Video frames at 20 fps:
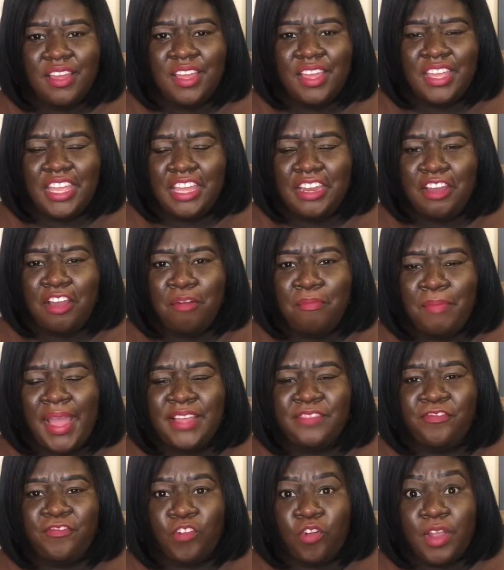you know,
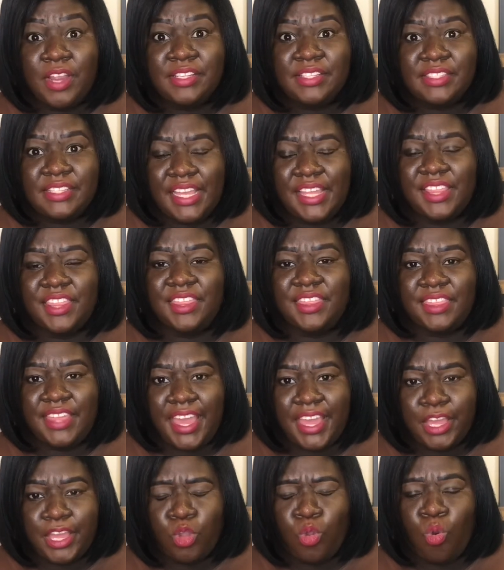my 4C
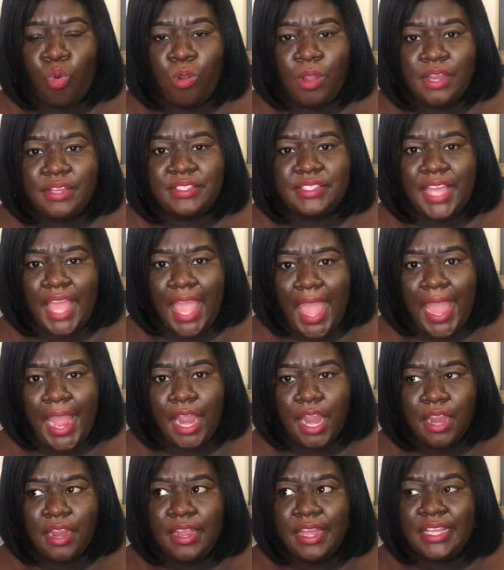thick, coarse
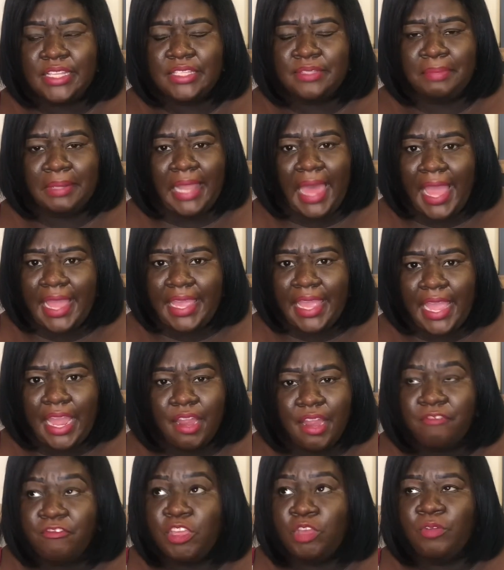hair is black
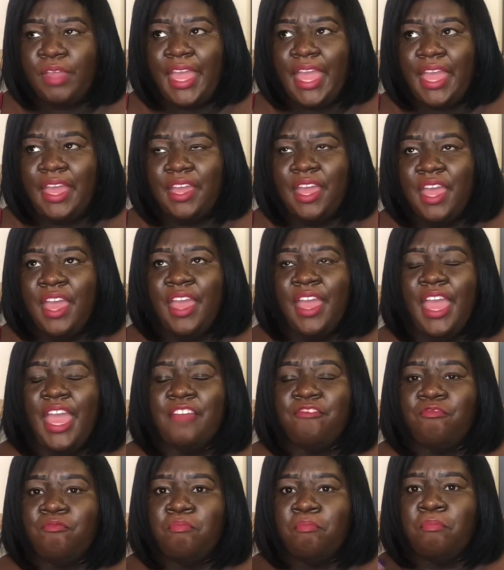hair. If you can't,
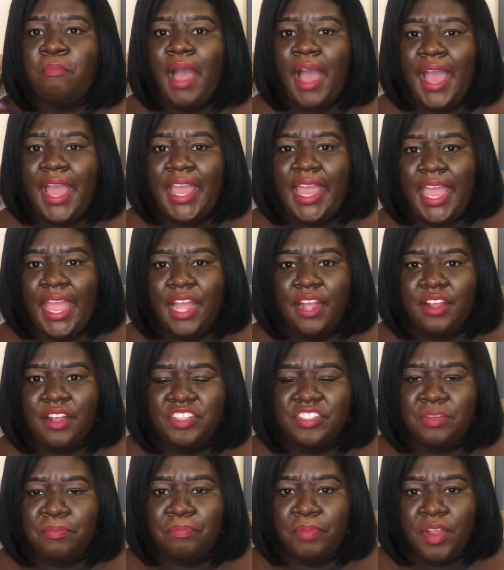if my hair
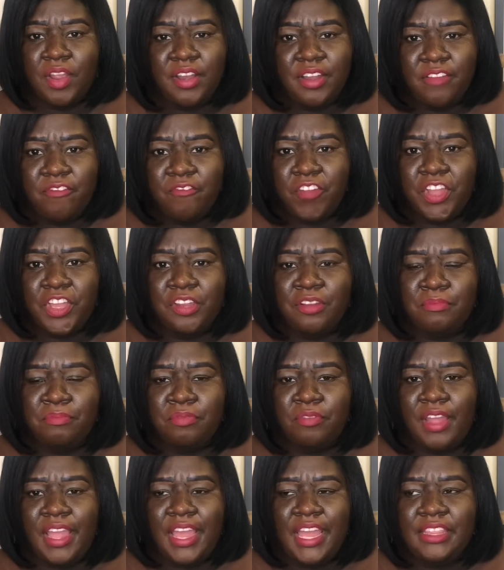is a burden for you to
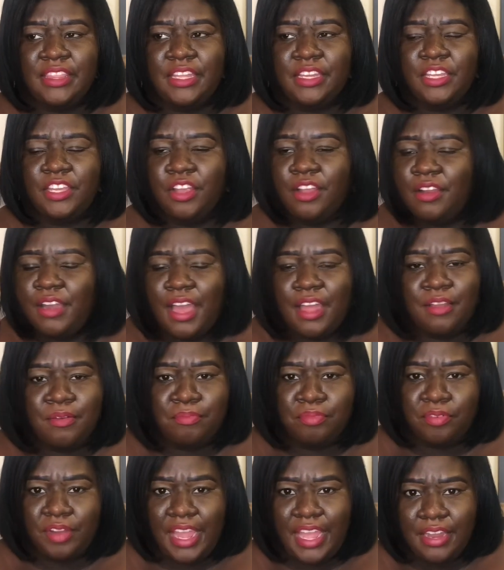braid, then you're not a
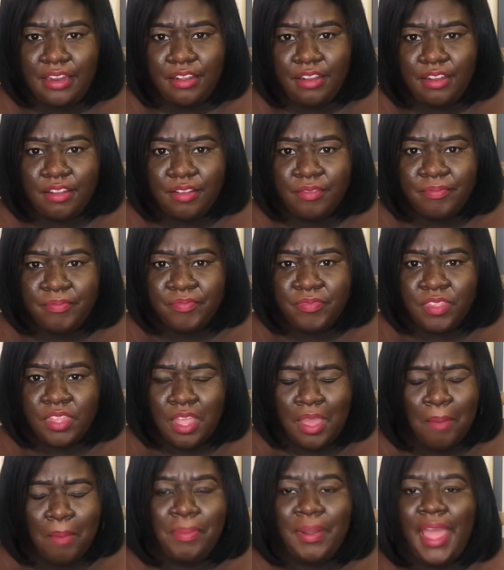braider.
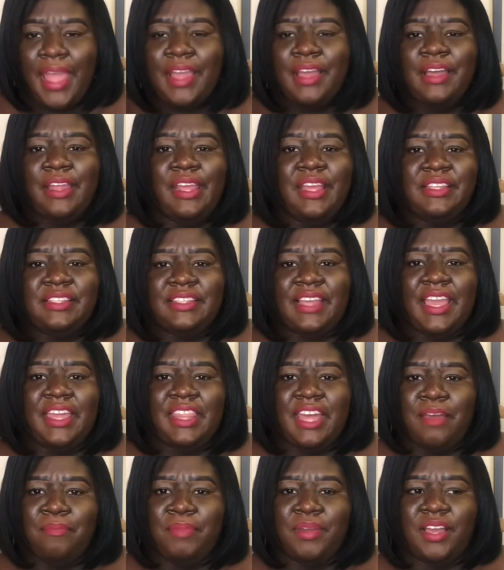But I couldn't say
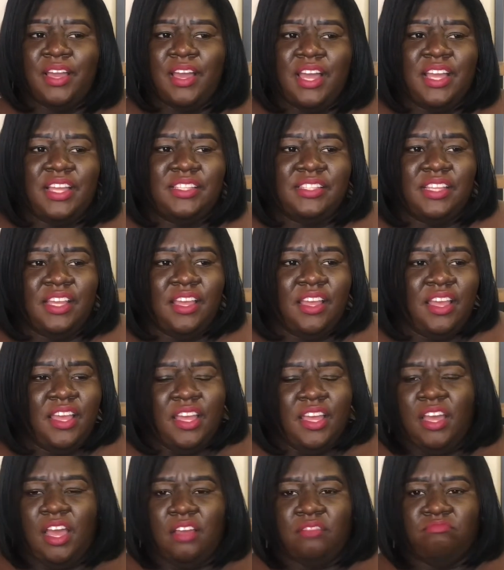that because
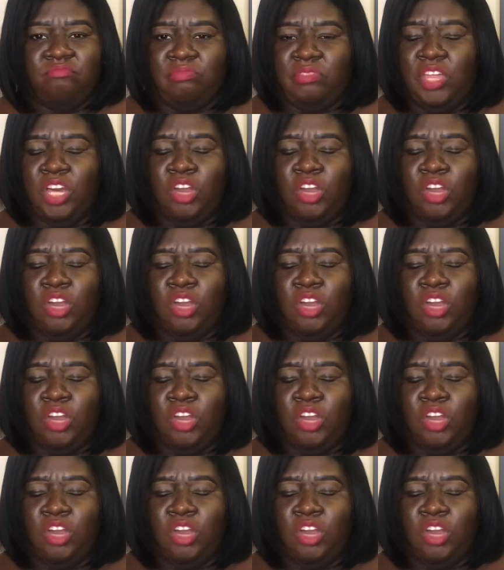the